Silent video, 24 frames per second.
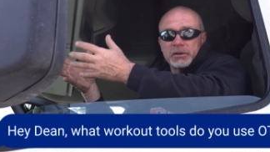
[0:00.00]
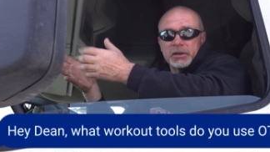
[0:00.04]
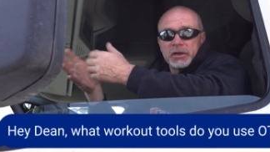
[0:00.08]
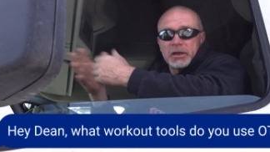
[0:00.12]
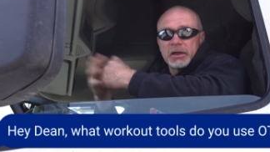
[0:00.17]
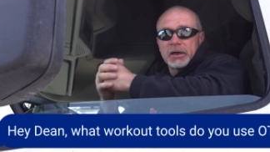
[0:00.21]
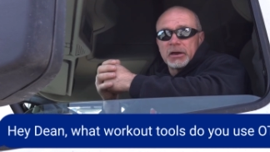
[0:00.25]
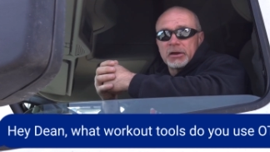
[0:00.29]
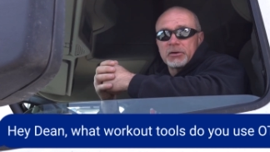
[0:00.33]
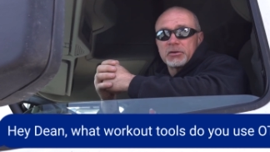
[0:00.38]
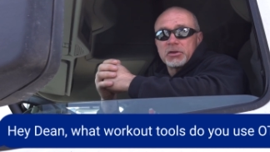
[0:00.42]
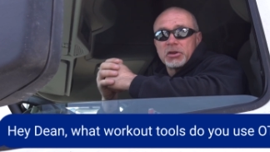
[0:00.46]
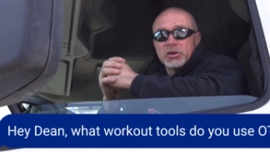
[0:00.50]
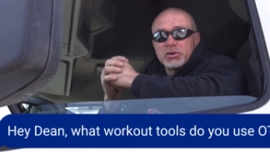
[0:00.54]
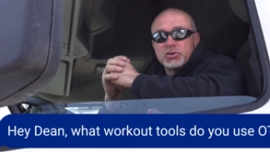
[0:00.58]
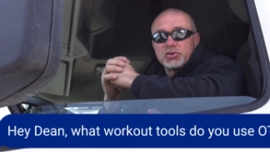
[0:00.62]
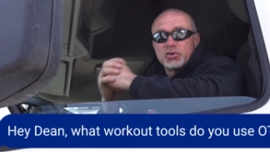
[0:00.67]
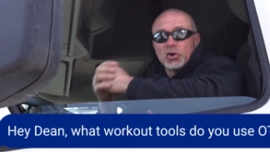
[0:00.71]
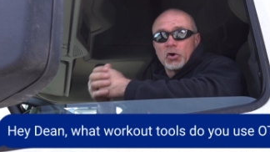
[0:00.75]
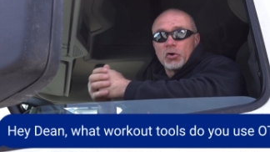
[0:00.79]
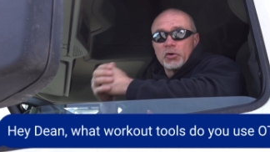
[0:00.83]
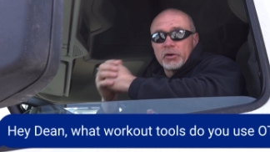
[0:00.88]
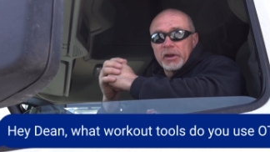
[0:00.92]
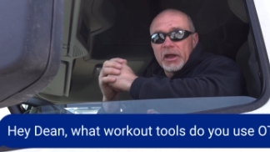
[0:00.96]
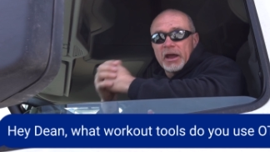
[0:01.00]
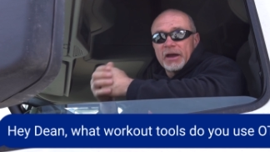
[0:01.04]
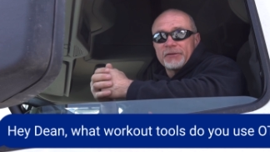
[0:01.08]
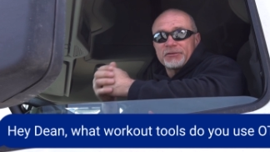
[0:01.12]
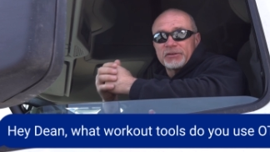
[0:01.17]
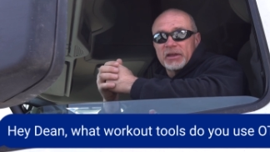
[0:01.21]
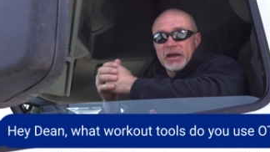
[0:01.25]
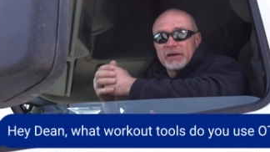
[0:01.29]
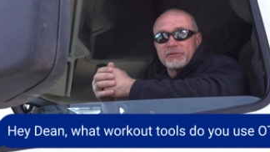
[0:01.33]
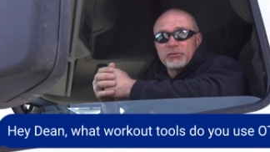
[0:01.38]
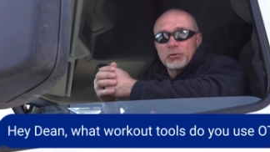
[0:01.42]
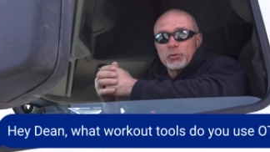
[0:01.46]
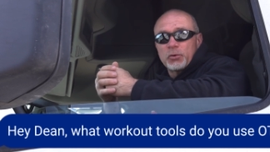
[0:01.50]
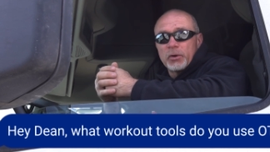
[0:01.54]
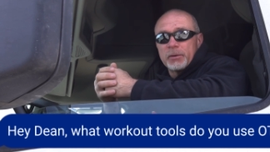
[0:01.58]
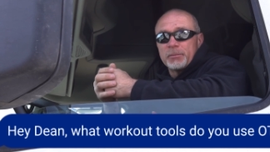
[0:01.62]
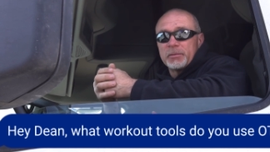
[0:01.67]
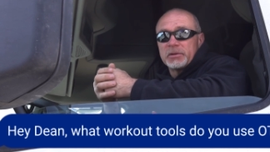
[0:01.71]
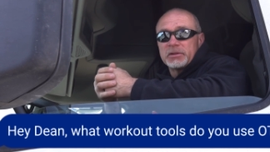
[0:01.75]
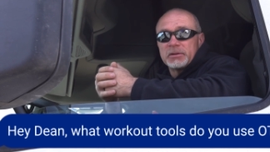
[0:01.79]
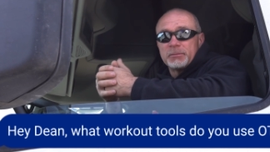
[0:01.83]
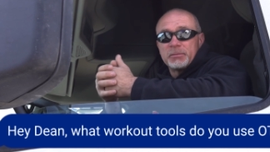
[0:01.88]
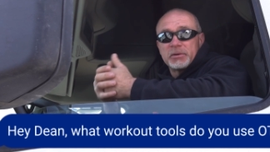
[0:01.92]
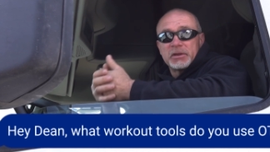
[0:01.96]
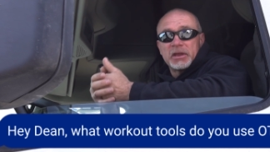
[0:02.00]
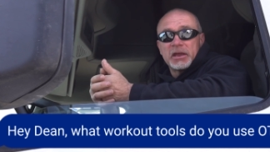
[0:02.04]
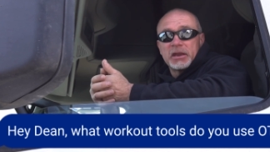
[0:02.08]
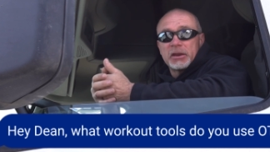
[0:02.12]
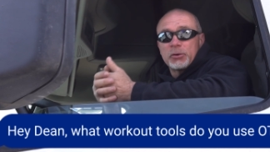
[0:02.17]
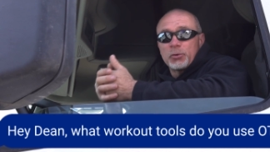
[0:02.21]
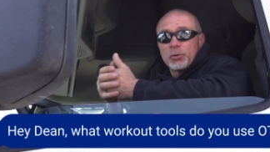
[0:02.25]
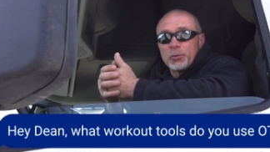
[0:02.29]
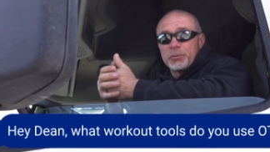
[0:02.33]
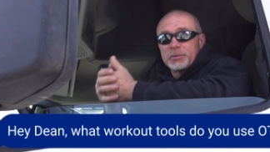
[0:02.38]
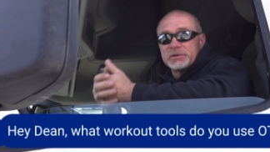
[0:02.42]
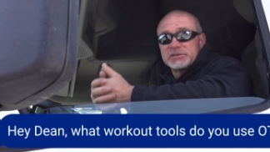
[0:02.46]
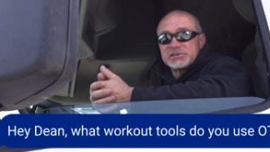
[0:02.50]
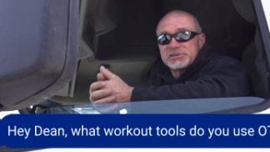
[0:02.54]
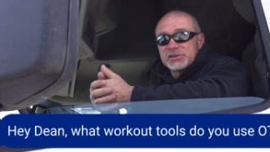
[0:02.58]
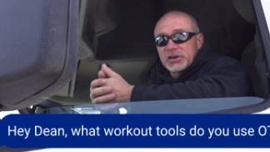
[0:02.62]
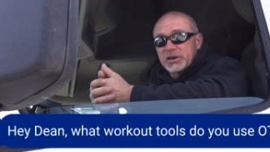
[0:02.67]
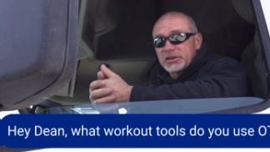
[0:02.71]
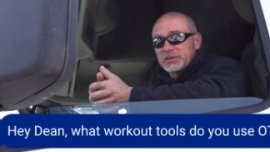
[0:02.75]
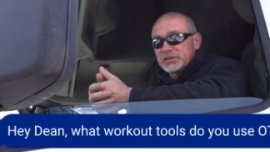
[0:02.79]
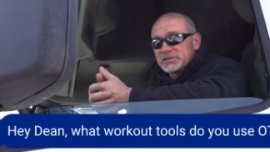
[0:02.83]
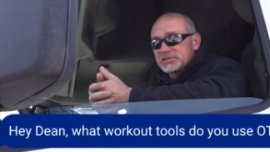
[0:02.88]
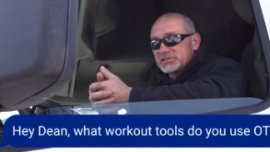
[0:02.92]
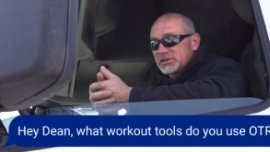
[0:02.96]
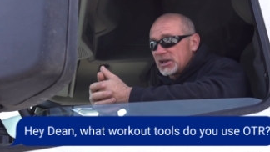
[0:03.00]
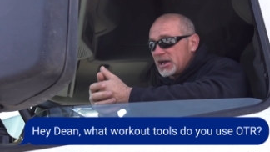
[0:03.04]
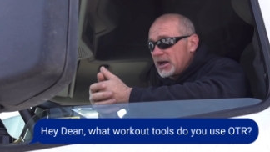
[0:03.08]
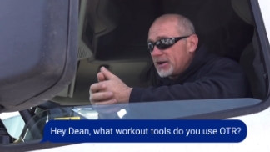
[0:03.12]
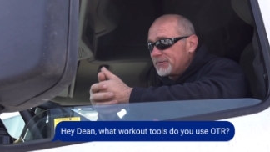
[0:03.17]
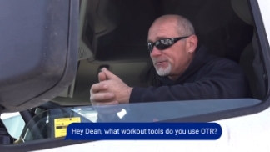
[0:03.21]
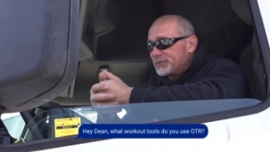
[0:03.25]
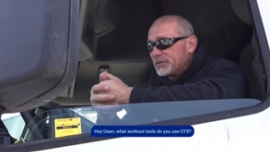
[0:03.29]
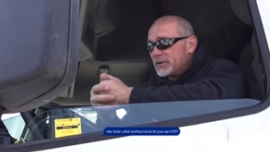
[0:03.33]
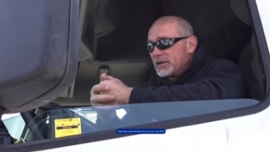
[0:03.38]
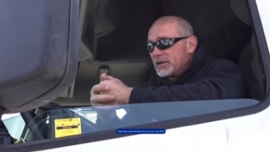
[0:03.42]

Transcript: Uh, you don't have to have equipment in the beginning when we start this off.